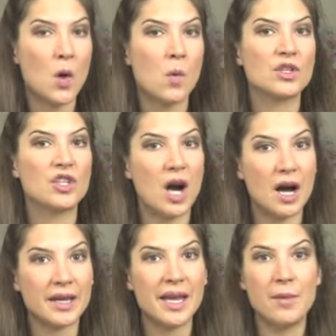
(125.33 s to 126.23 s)
we're
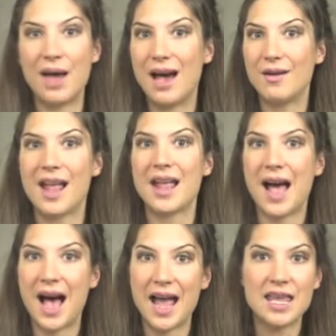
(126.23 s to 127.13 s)
talking about a
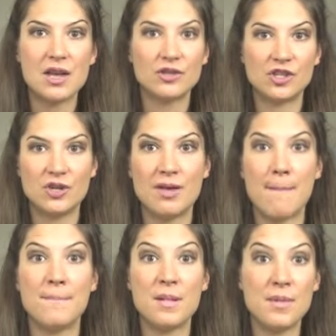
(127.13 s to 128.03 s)
high heel shoe
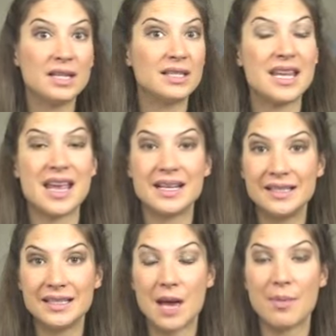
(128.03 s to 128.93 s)
that mimics the
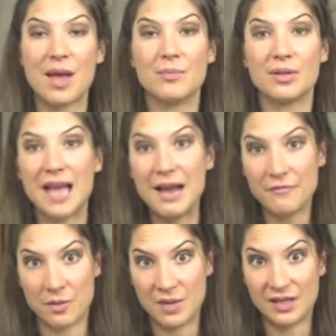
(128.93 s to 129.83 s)
instep and
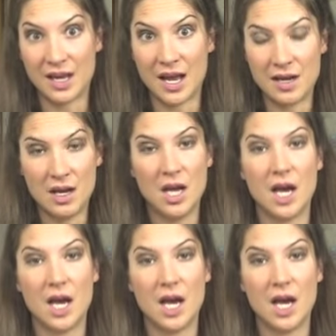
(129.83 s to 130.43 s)
platform design